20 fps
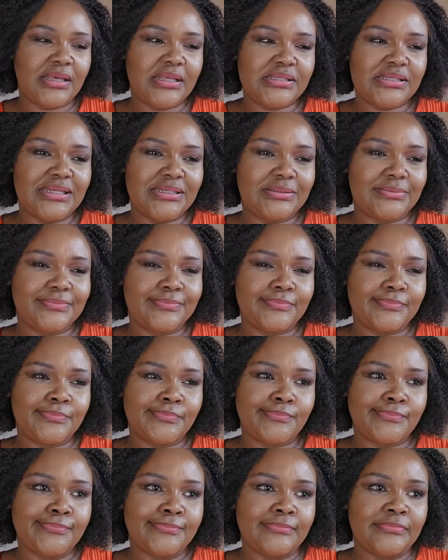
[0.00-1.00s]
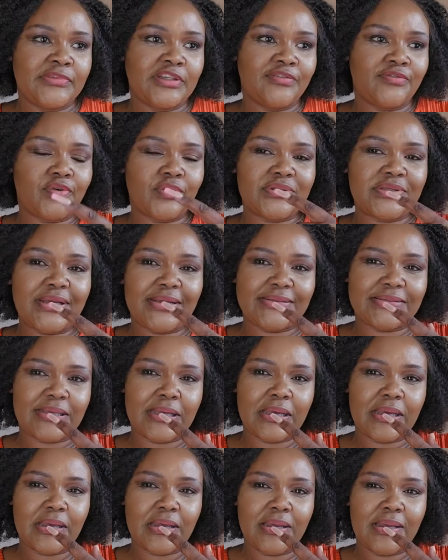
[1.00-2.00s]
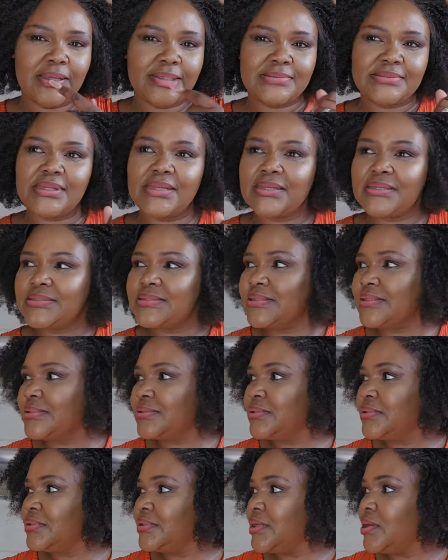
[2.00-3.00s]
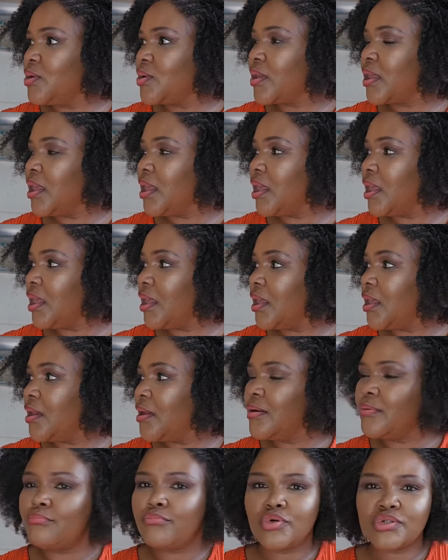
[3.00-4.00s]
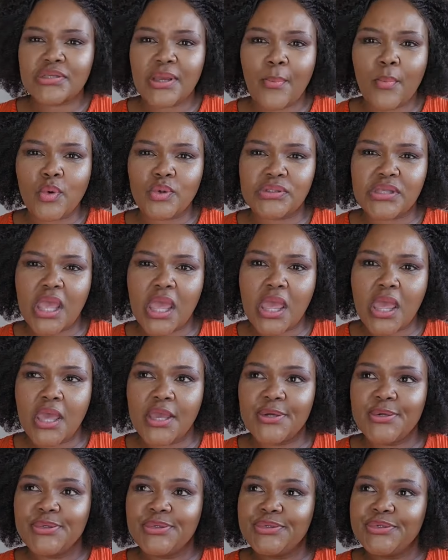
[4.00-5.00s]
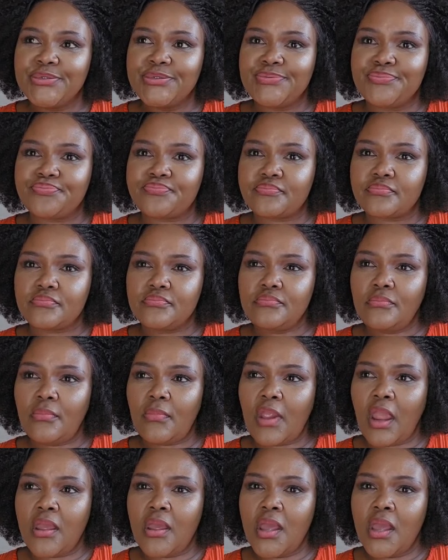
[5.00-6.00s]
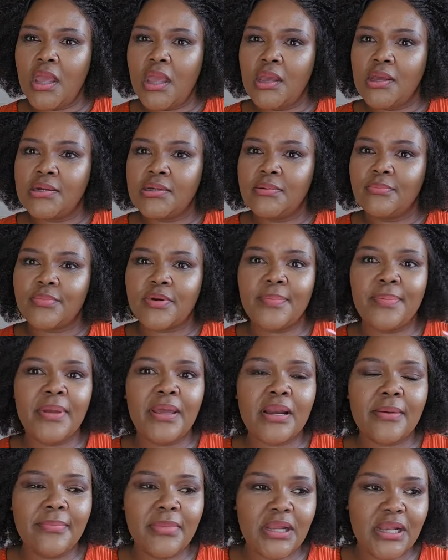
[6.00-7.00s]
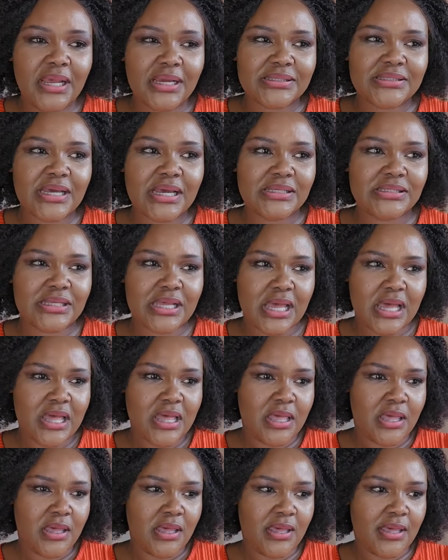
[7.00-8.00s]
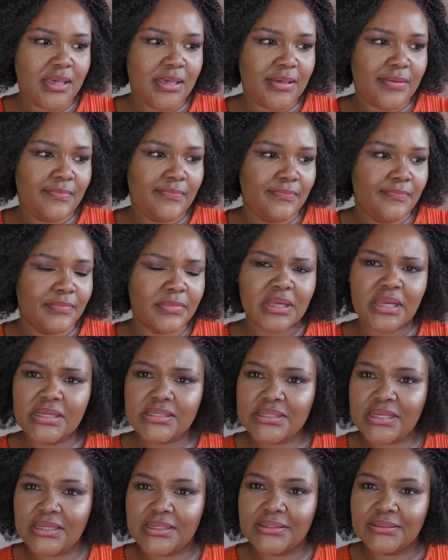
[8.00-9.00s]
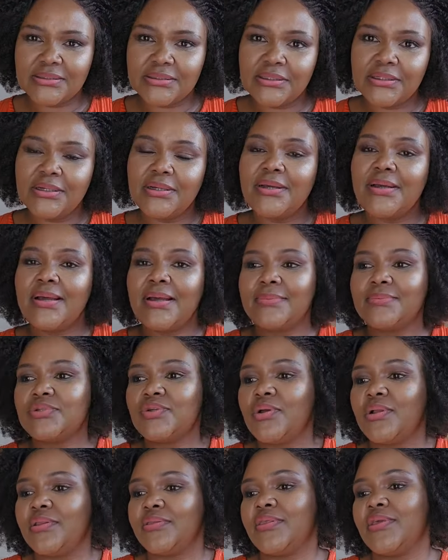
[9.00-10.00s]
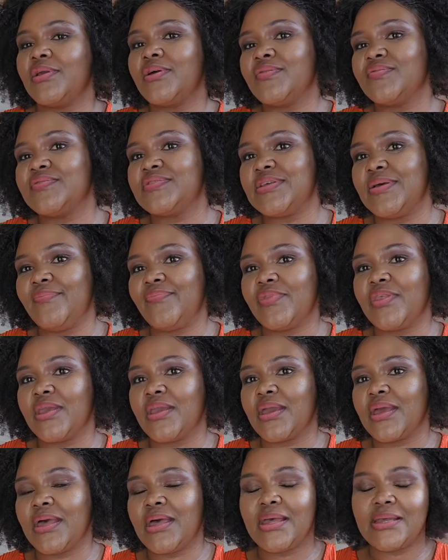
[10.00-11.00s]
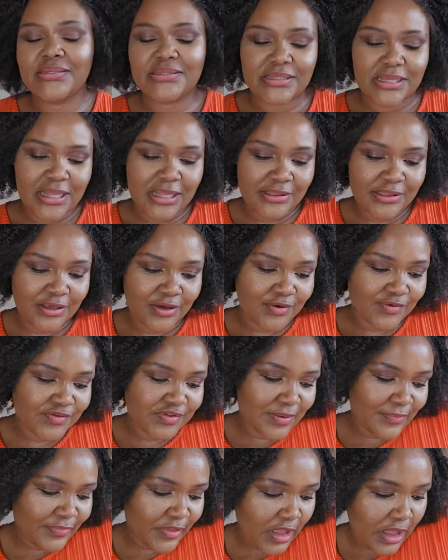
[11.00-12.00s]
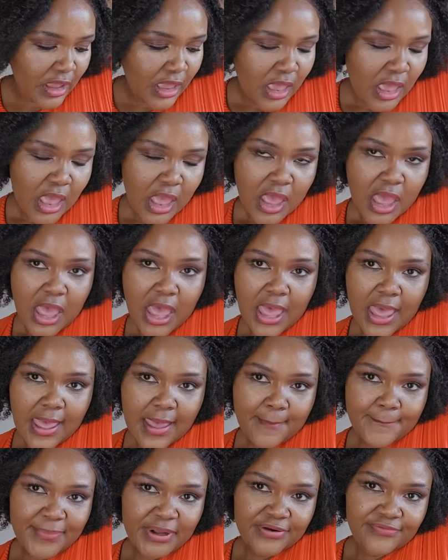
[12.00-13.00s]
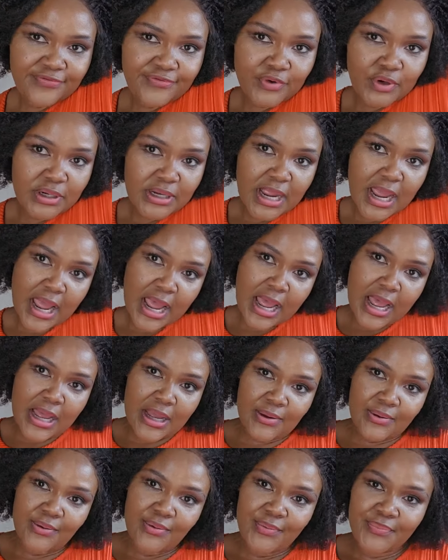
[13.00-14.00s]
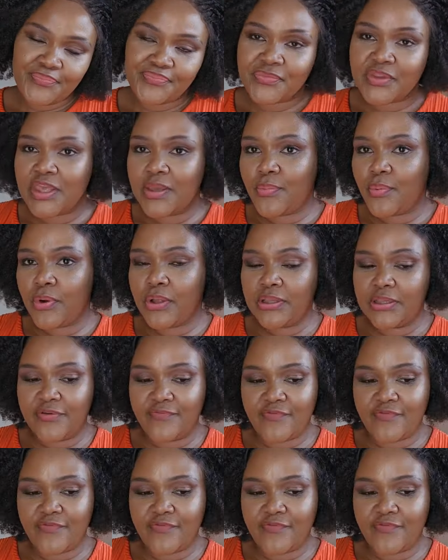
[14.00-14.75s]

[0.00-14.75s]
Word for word: ngenzeni for kusasa sele ngenzeni okay ngibuthabuthe Eh, prepare imili yakusasa um ngenzeni i'm sure i'll think of something guys i'll think of something uh, but for now keep well